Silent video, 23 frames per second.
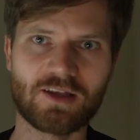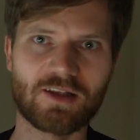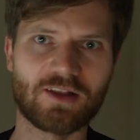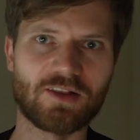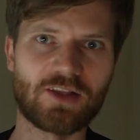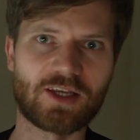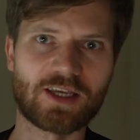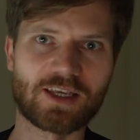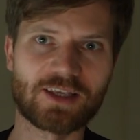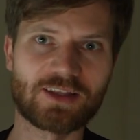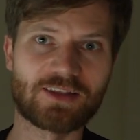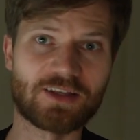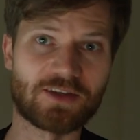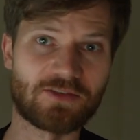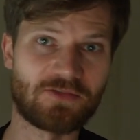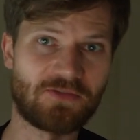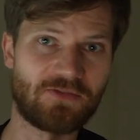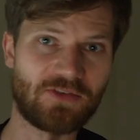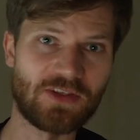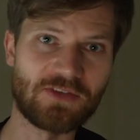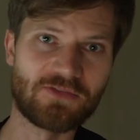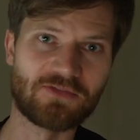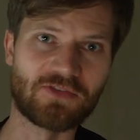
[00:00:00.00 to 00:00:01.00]
like the
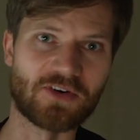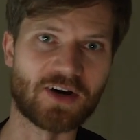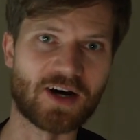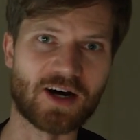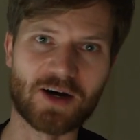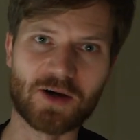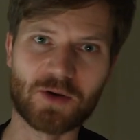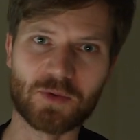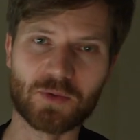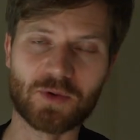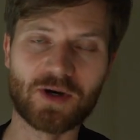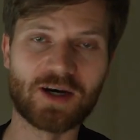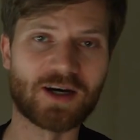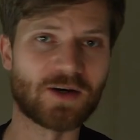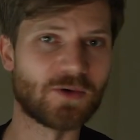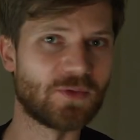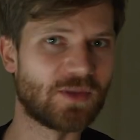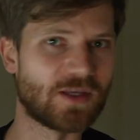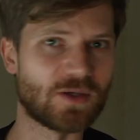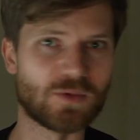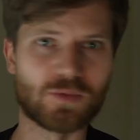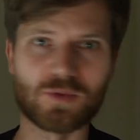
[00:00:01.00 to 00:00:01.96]
FIFA, how they